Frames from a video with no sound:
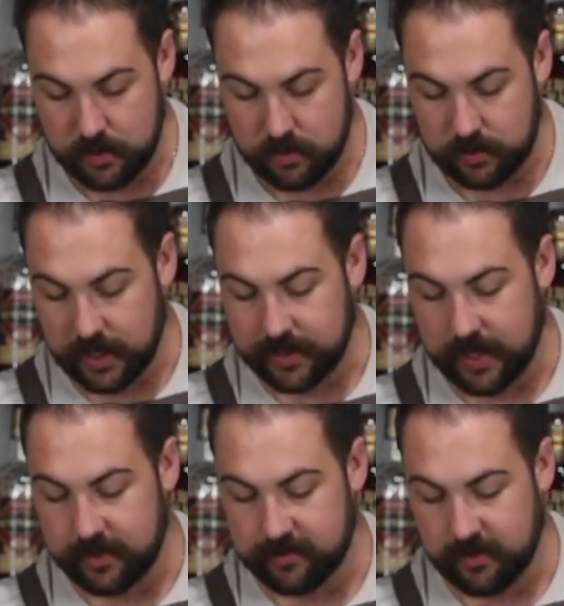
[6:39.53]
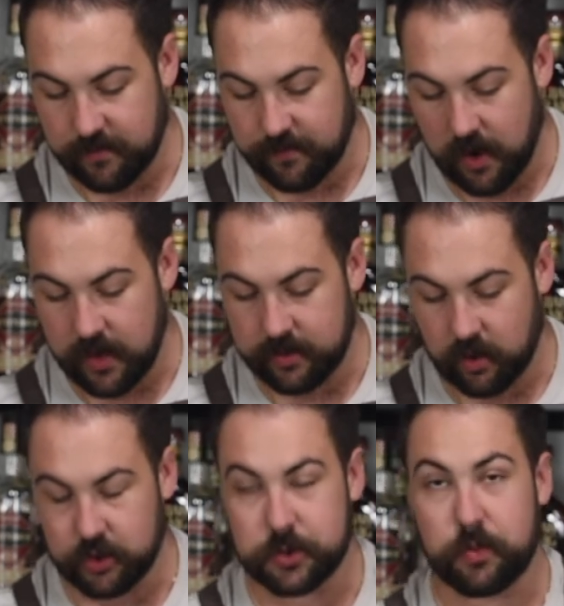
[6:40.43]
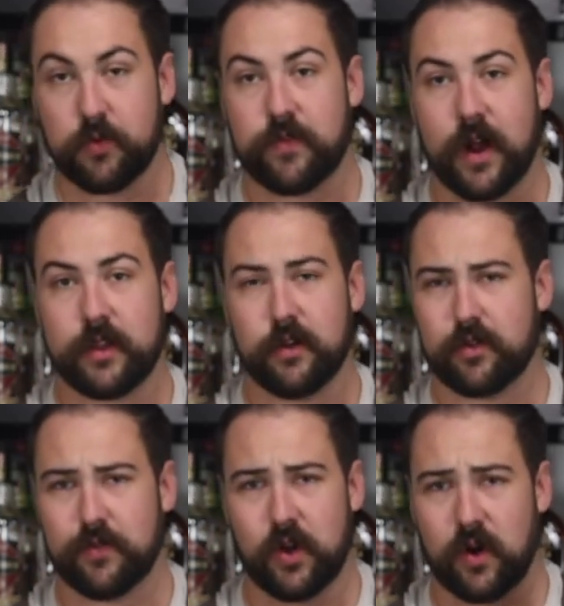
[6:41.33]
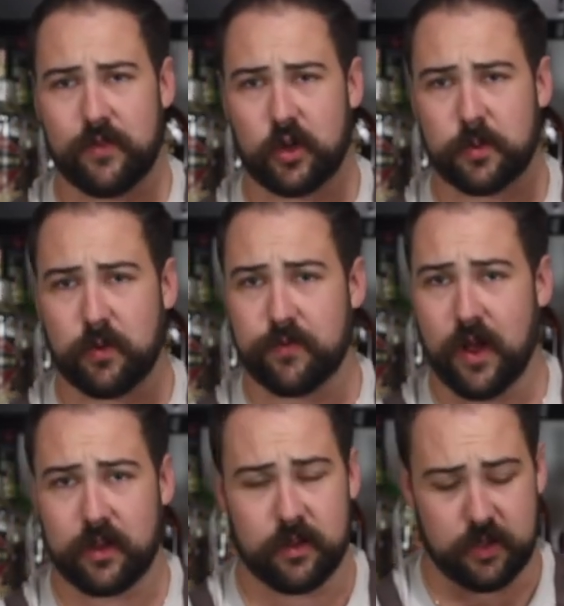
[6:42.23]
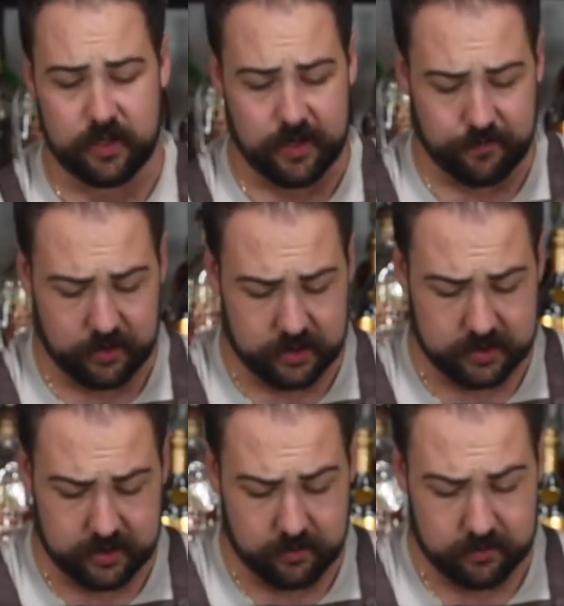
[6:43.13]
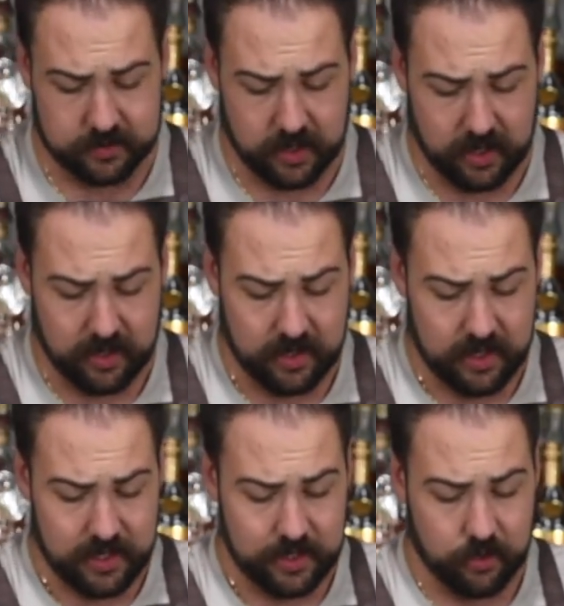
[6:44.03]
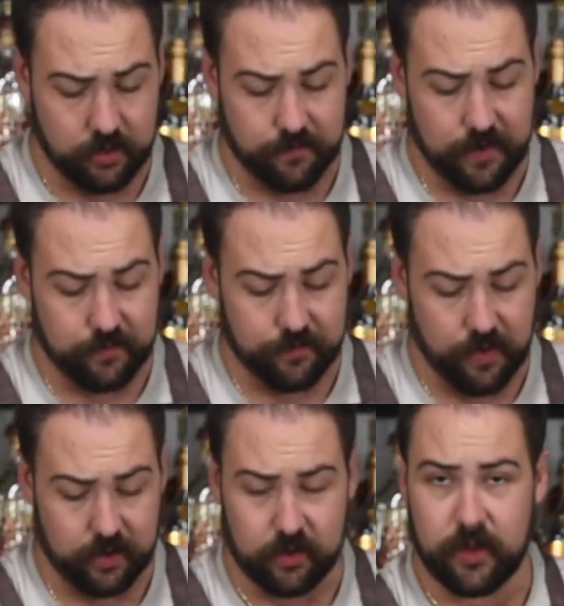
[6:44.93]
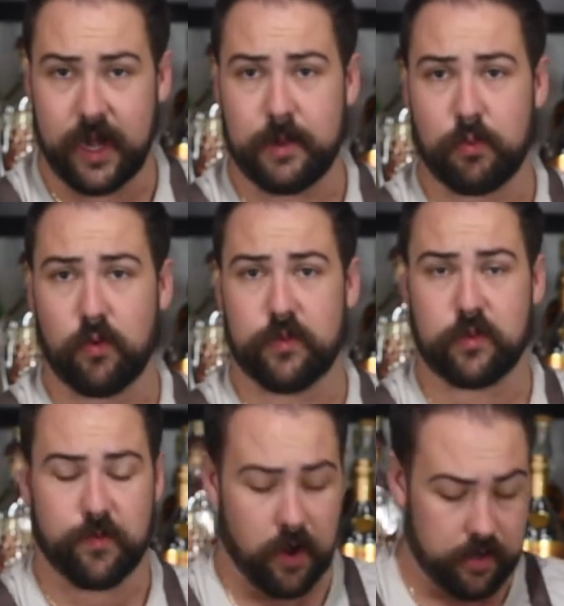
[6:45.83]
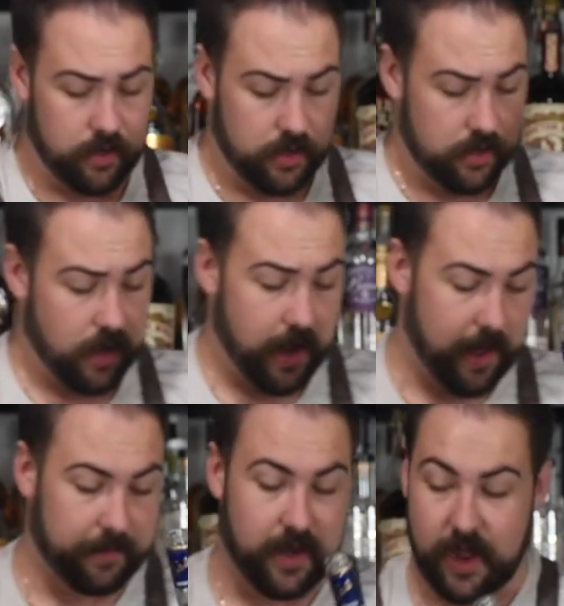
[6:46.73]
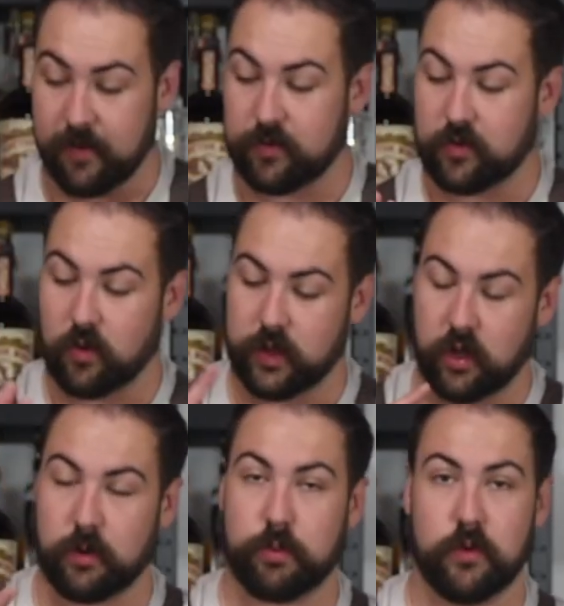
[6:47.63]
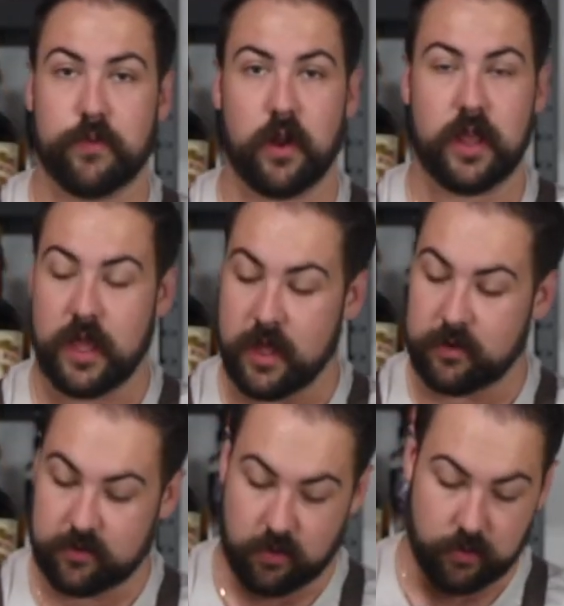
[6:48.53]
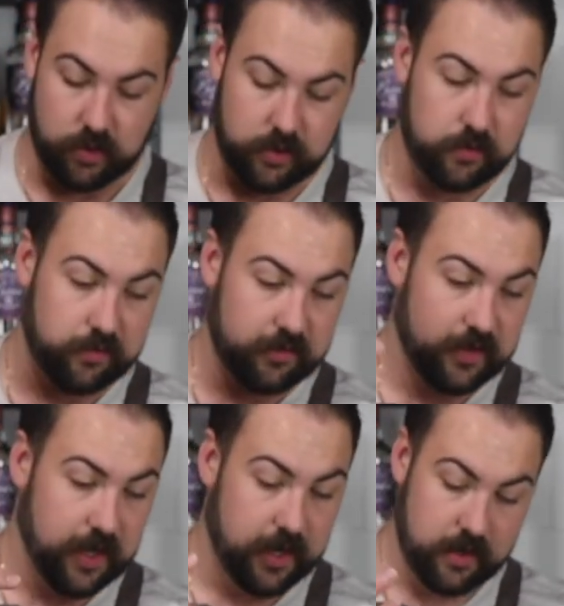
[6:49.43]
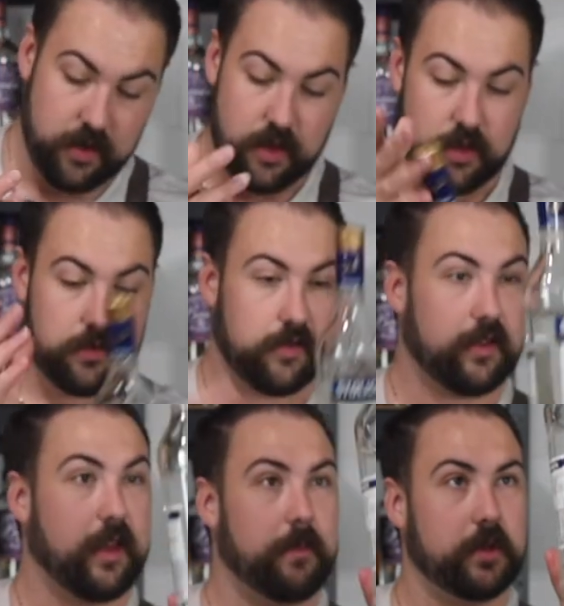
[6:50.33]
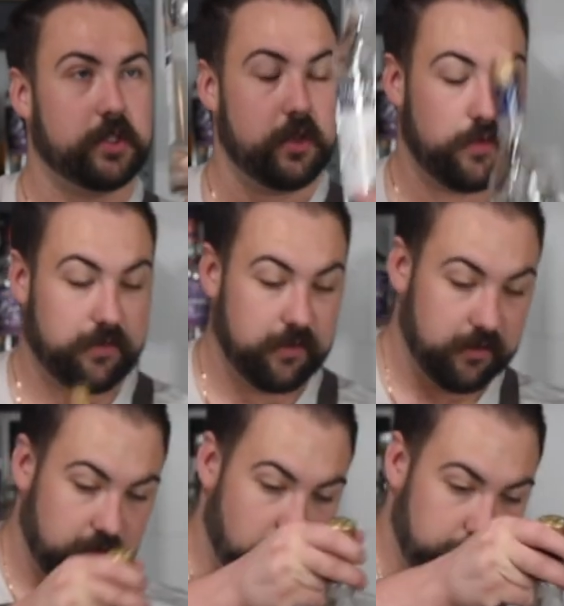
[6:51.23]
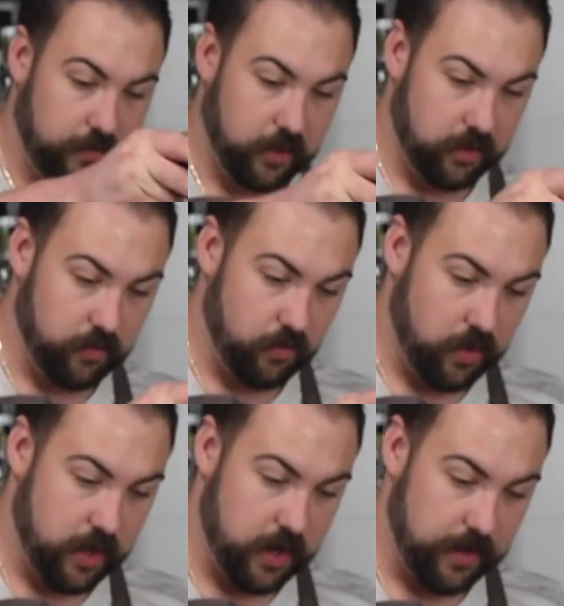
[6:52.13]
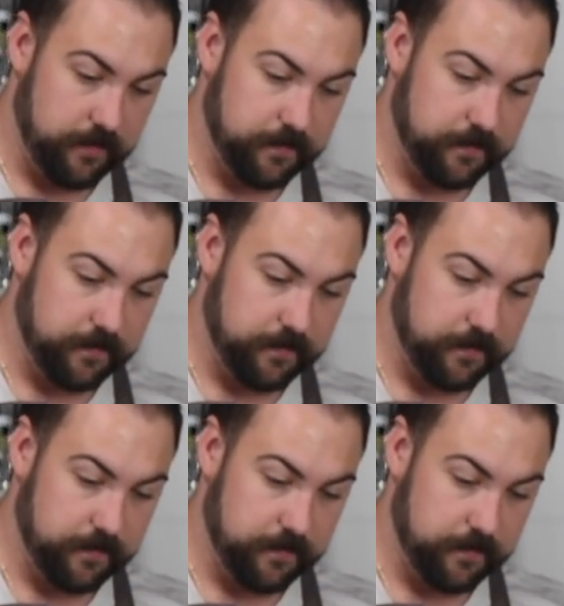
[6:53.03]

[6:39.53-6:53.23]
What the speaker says: Not that easy to find 100 proof vodka, so if you don't have 100 proof vodka, you can definitely just use your favorite vodka. 80 proof is fine. I happen to have Stoli 100 proof on hand, so we're going to use it today. It doesn't get much use, so I figured why not.